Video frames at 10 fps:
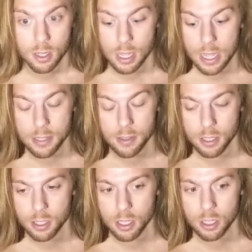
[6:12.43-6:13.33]
anything
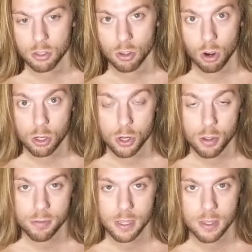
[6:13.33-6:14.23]
that is hard
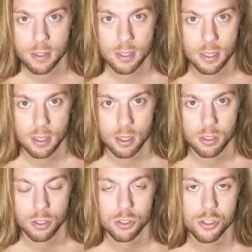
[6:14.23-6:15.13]
enough
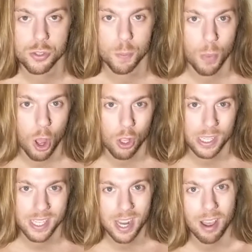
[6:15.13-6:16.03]
and small
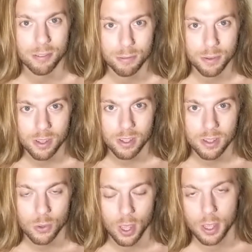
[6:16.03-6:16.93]
enough.
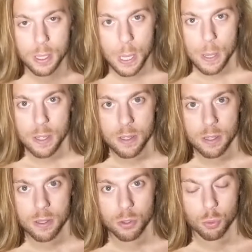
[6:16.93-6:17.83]
Okay.
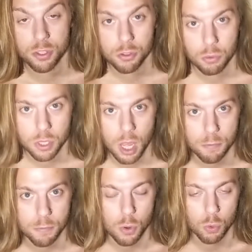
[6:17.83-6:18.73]
The reason that we're not
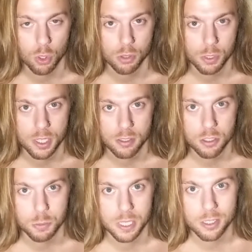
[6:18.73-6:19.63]
foam rolling with this is
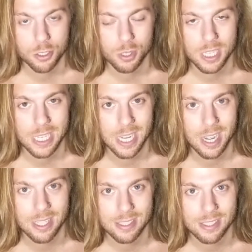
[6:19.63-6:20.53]
because you
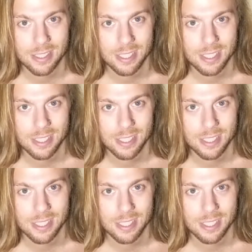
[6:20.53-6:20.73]
cannot